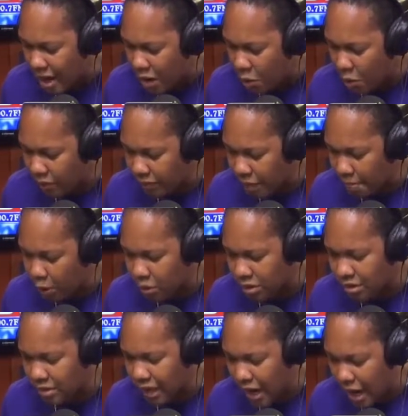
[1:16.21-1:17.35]
one of the
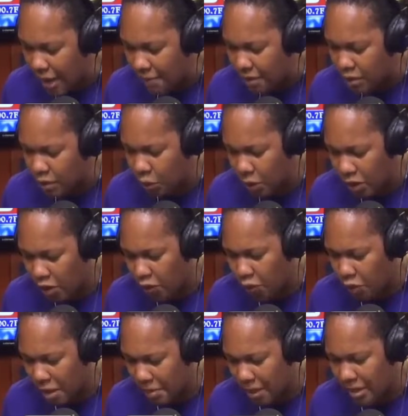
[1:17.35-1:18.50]
most top 12
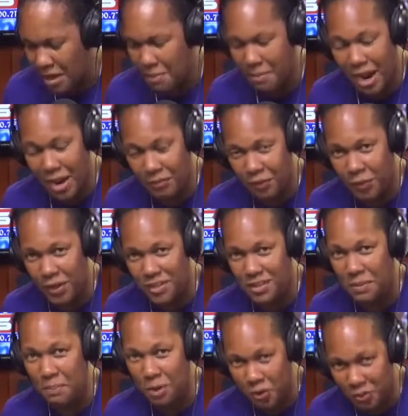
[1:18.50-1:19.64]
women in mindfulness
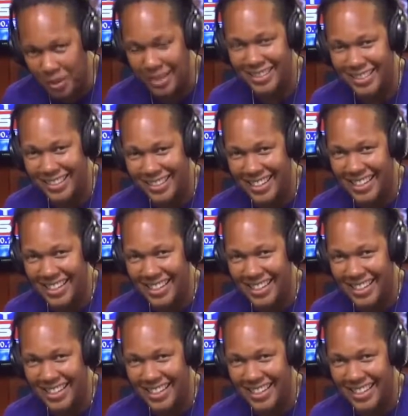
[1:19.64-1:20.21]
movement.